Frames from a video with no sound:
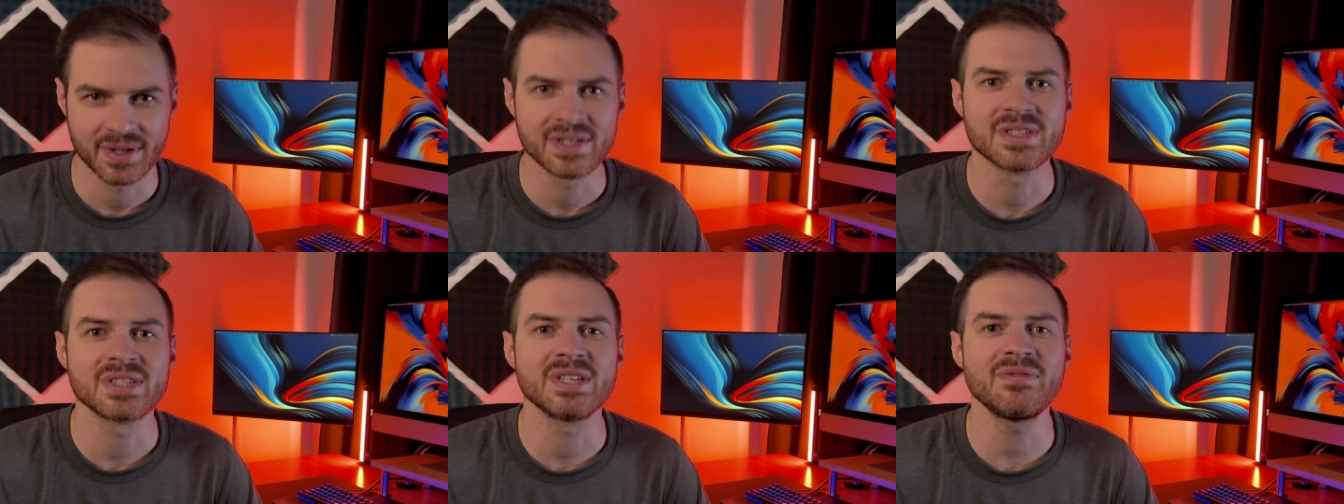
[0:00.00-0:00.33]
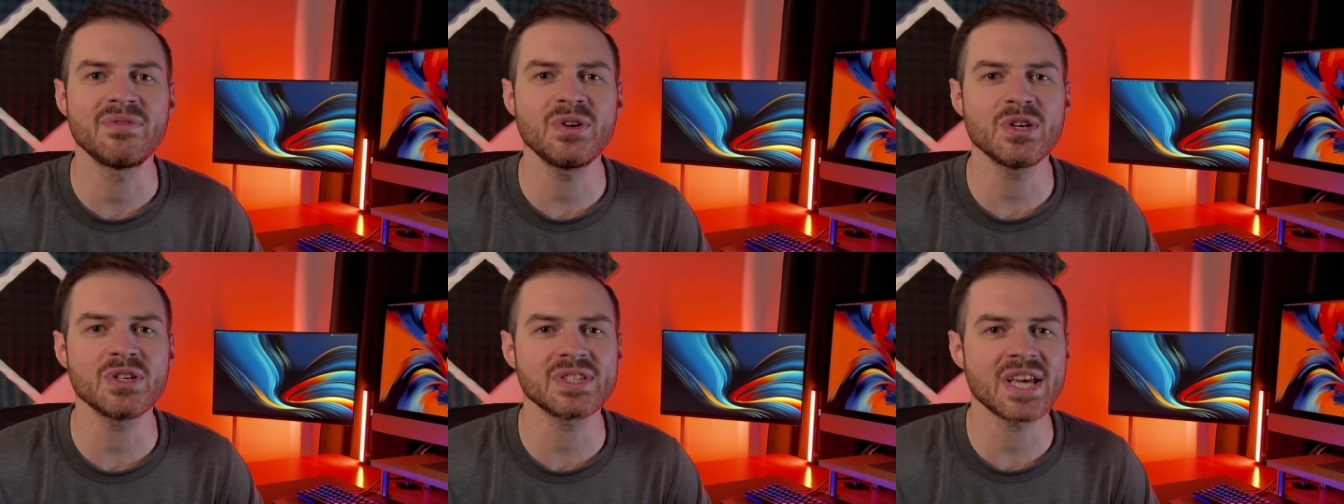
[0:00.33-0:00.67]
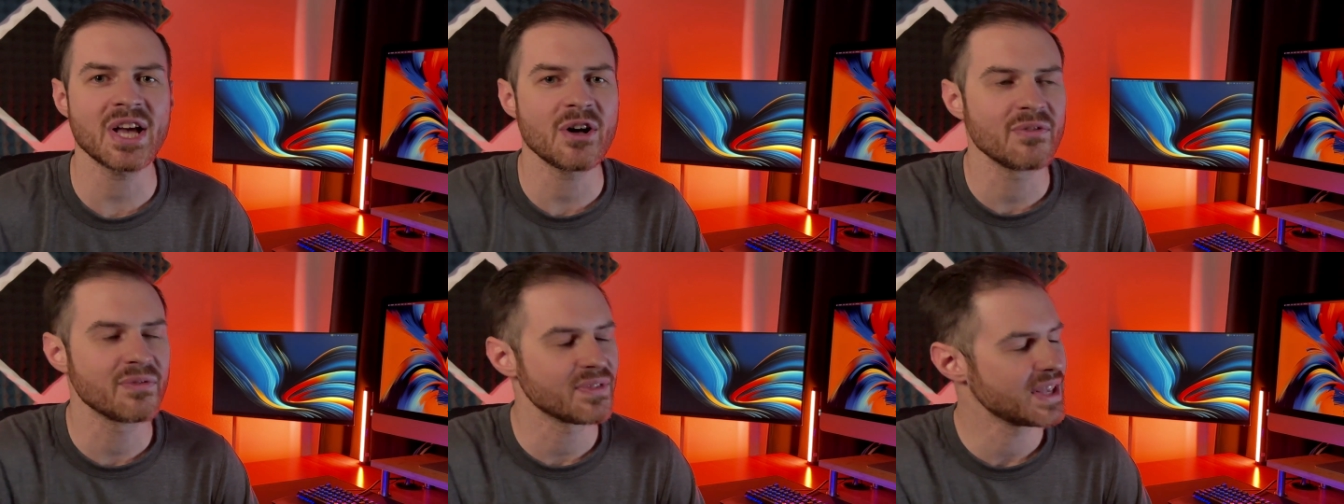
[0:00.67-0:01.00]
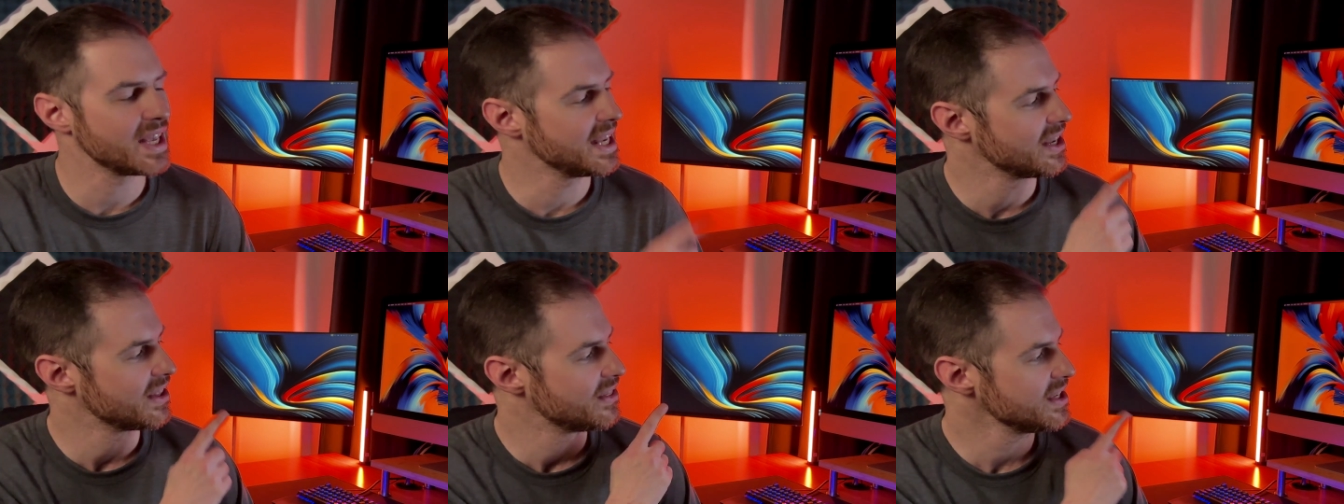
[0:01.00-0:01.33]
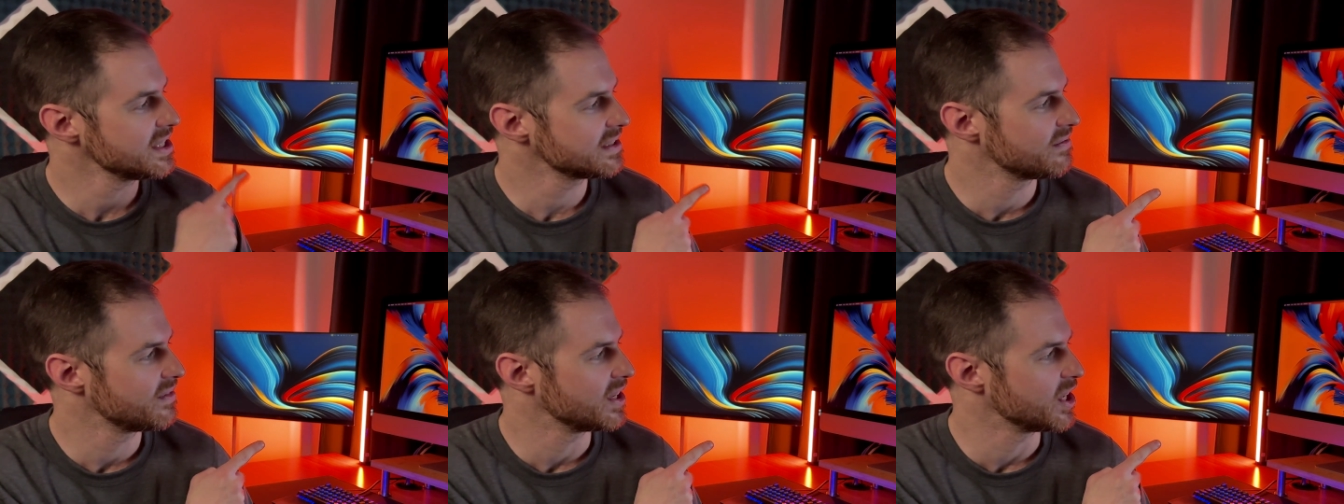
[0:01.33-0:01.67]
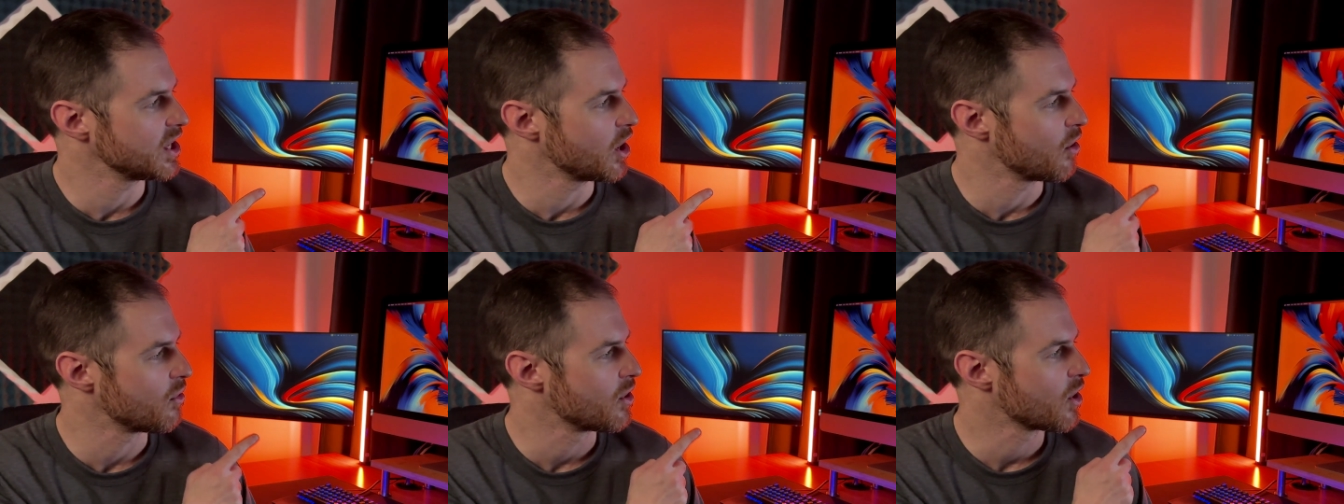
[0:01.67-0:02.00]
See for yourself in this
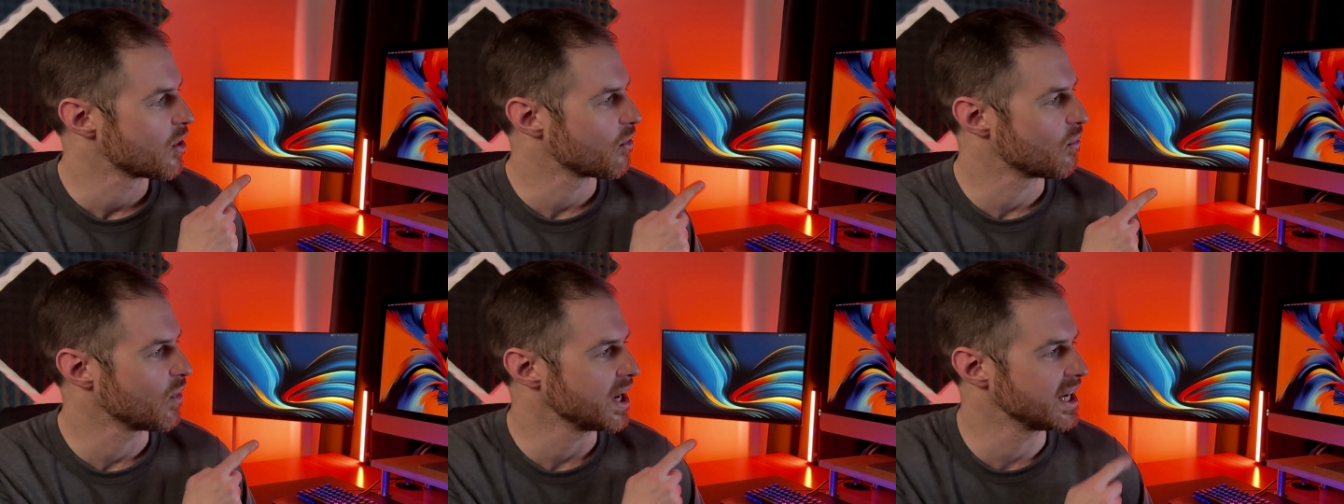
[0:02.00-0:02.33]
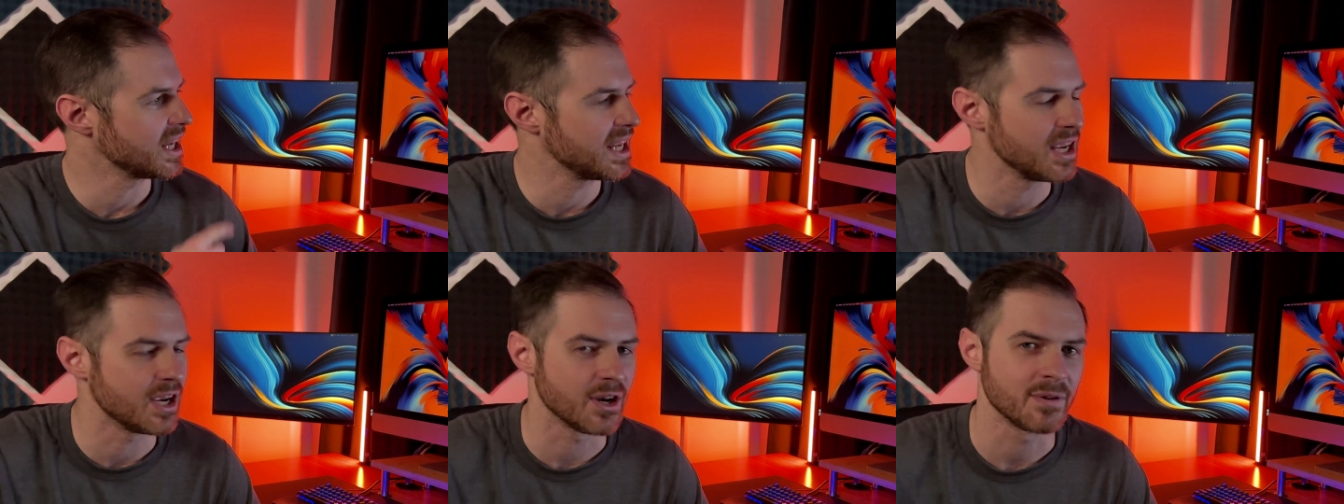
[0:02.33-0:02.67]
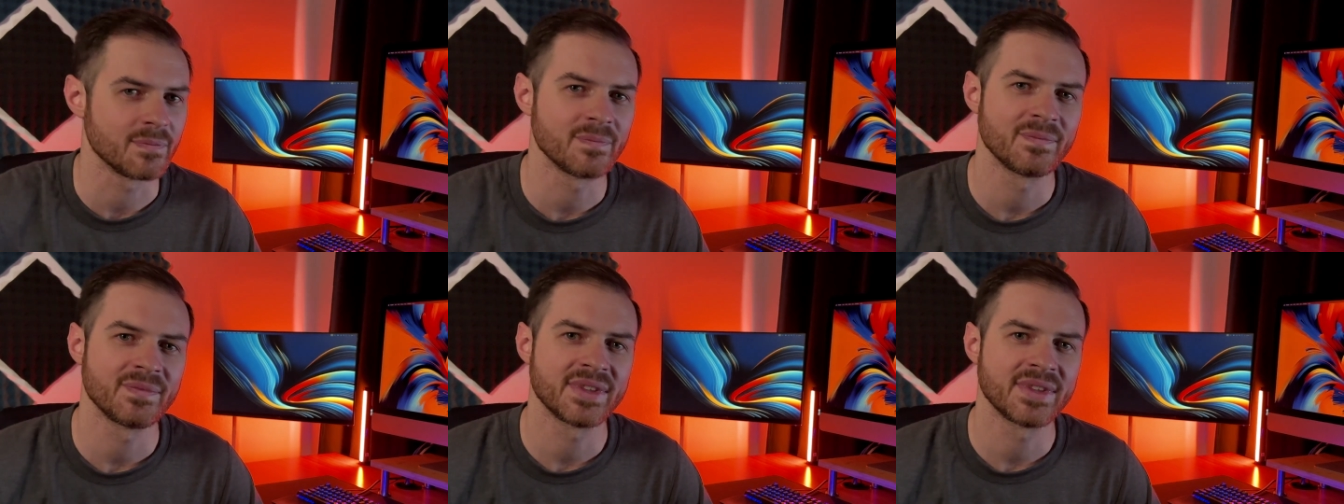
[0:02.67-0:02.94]
video right here.